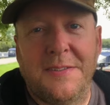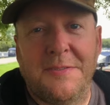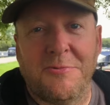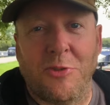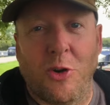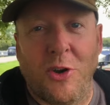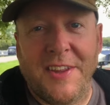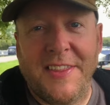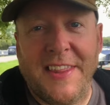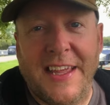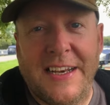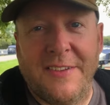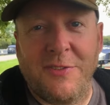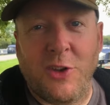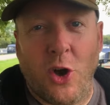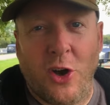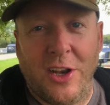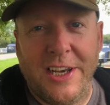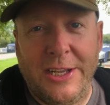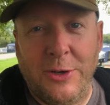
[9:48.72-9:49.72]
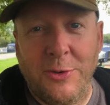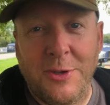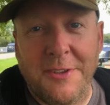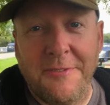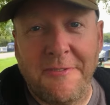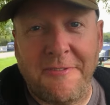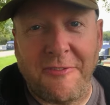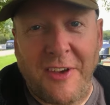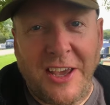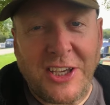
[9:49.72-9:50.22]
Right then, I've got a little
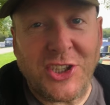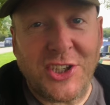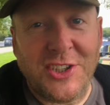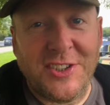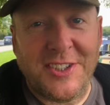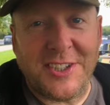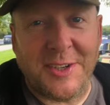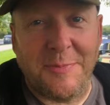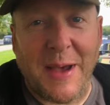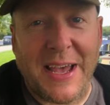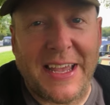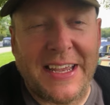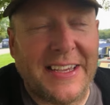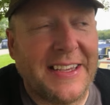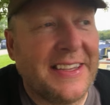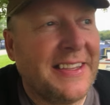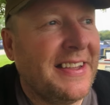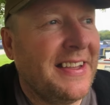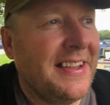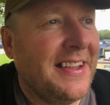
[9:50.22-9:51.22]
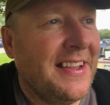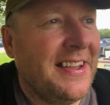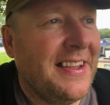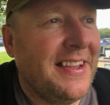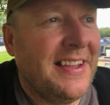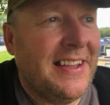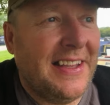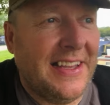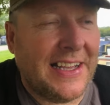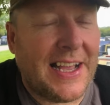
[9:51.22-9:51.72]
confession to make.
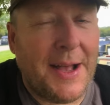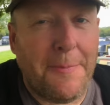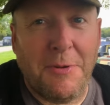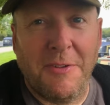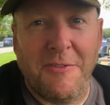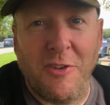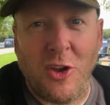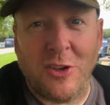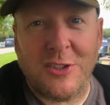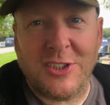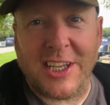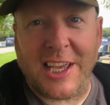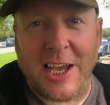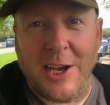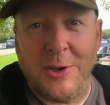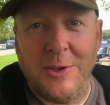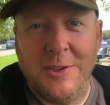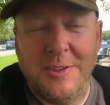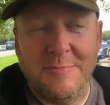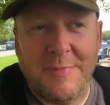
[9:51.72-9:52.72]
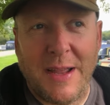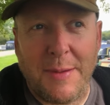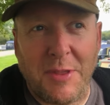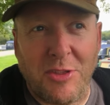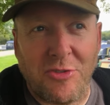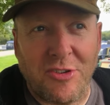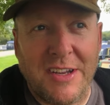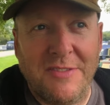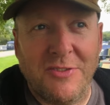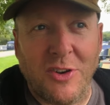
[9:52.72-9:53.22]
A couple of vlogs ago, maybe
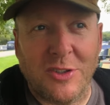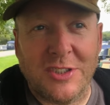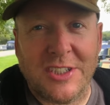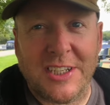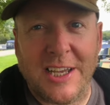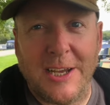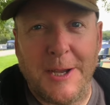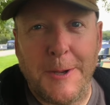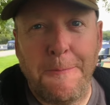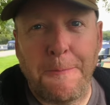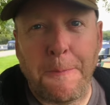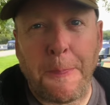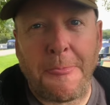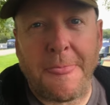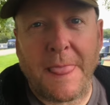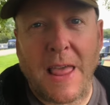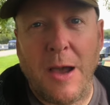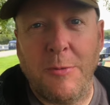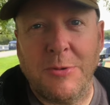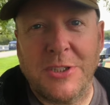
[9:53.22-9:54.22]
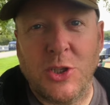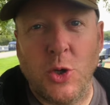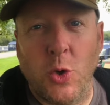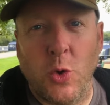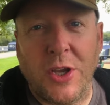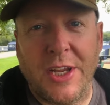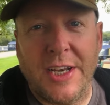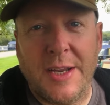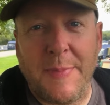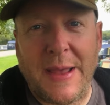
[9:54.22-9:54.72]
three vlogs ago, I was
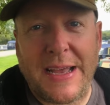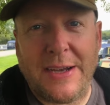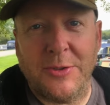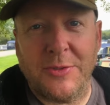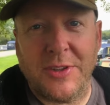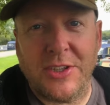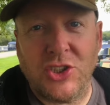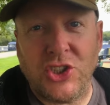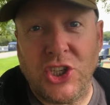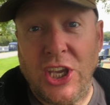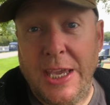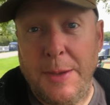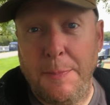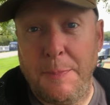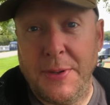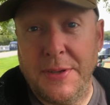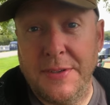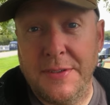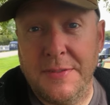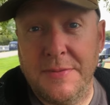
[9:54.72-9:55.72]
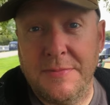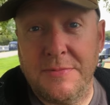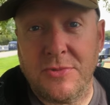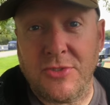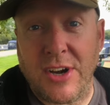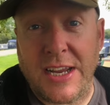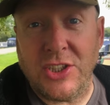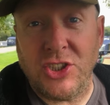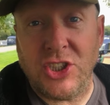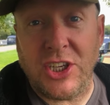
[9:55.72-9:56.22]
talking about the cheap
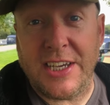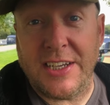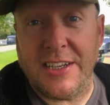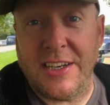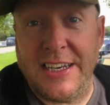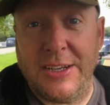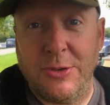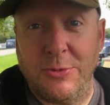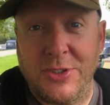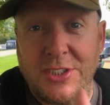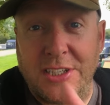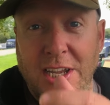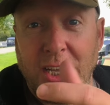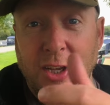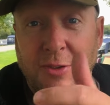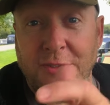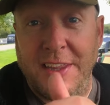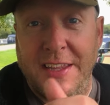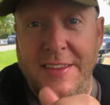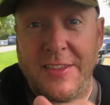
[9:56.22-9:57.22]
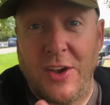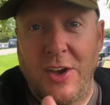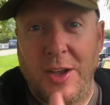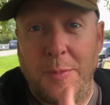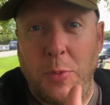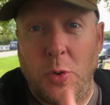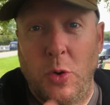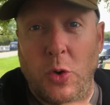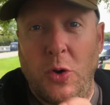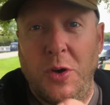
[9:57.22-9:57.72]
Trangia little stove thing that I
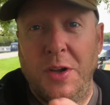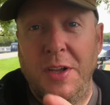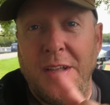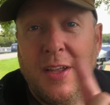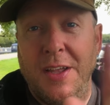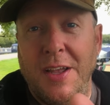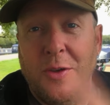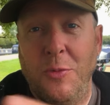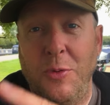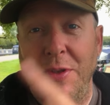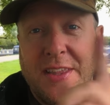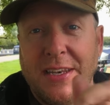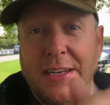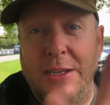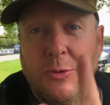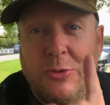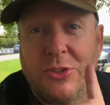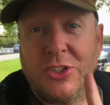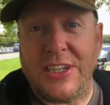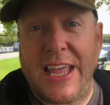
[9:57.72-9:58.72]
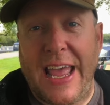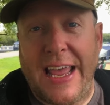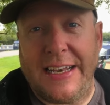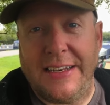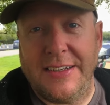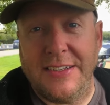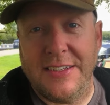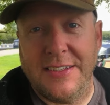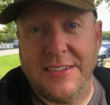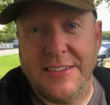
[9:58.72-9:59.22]
bought with a little
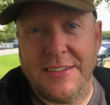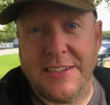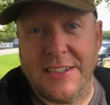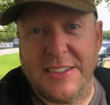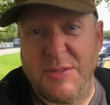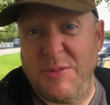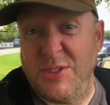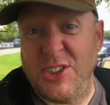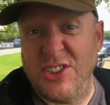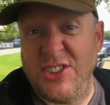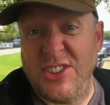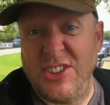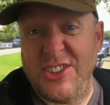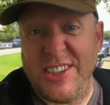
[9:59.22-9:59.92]
stand. because it was just as